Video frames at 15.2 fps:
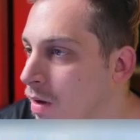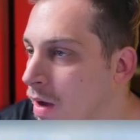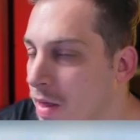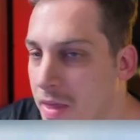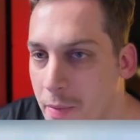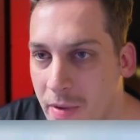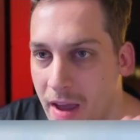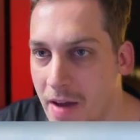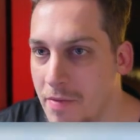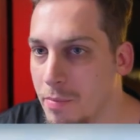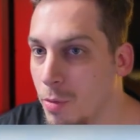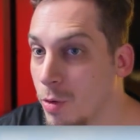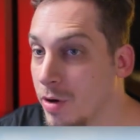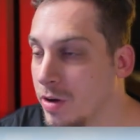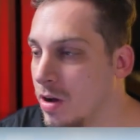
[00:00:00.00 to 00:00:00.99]
And then we have
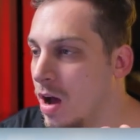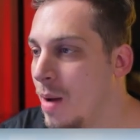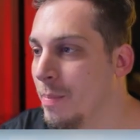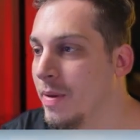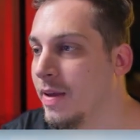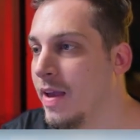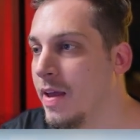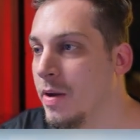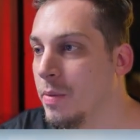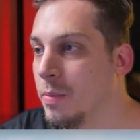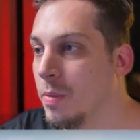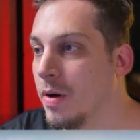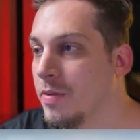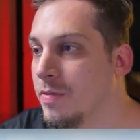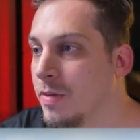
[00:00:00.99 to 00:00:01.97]
more complicated
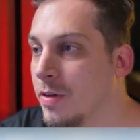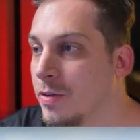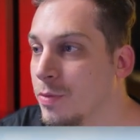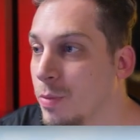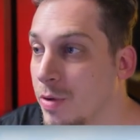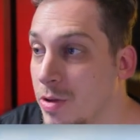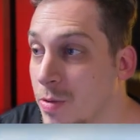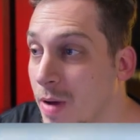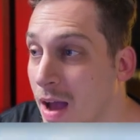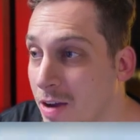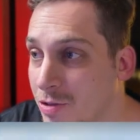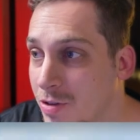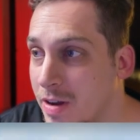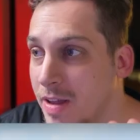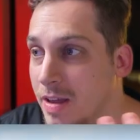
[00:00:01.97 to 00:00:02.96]
workflows where you
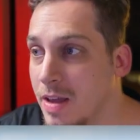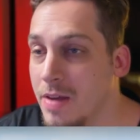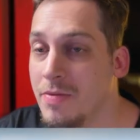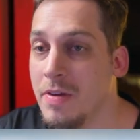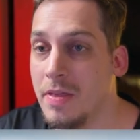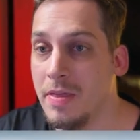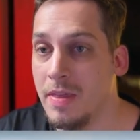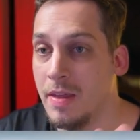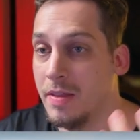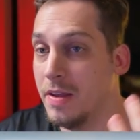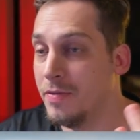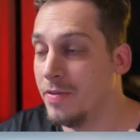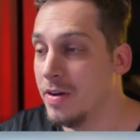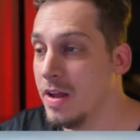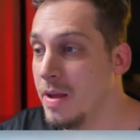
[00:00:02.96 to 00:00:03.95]
actually give in the
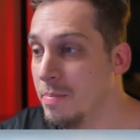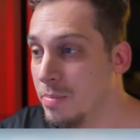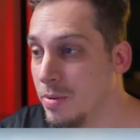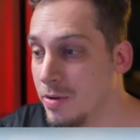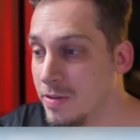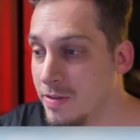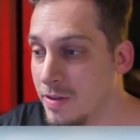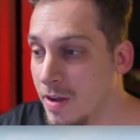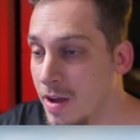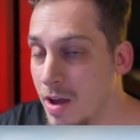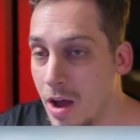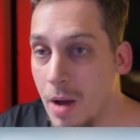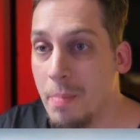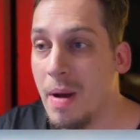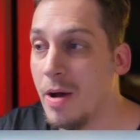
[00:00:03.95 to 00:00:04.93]
different inputs
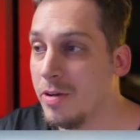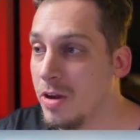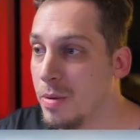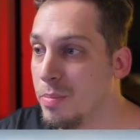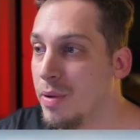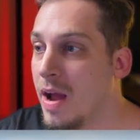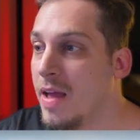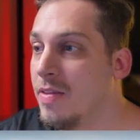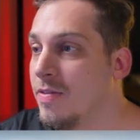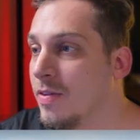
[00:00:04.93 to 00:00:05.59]
about your brand.